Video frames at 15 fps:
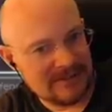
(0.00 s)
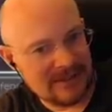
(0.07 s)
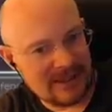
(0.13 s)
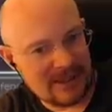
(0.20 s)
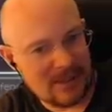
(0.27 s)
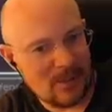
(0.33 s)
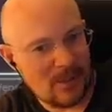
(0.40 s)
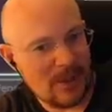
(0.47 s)

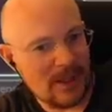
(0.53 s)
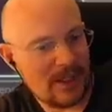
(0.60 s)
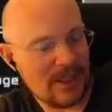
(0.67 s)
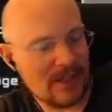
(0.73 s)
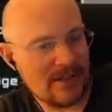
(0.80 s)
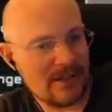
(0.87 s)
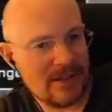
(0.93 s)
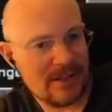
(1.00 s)
Like a
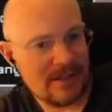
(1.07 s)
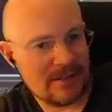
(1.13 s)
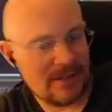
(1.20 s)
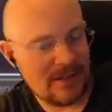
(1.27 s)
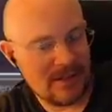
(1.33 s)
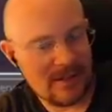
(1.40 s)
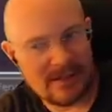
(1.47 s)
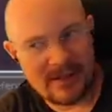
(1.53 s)
weakened...
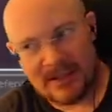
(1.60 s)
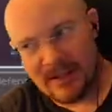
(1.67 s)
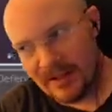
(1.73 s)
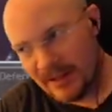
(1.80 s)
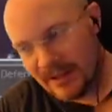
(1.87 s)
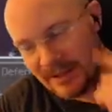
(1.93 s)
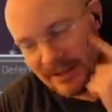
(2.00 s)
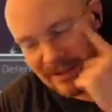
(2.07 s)

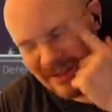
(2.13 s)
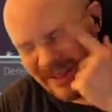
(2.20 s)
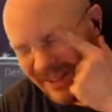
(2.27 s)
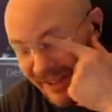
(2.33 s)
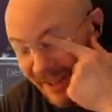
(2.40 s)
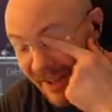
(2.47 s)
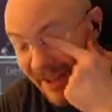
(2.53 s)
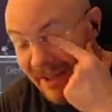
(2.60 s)
Uh,
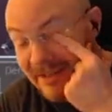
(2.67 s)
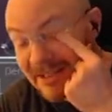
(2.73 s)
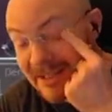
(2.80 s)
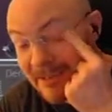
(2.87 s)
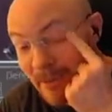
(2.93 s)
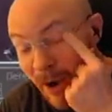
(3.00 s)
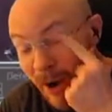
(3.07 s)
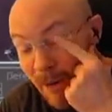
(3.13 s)

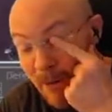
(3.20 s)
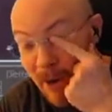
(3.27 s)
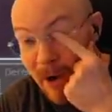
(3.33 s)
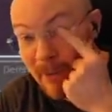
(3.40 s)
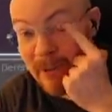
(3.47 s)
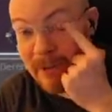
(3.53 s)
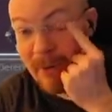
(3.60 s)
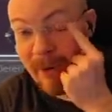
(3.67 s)
small bomb in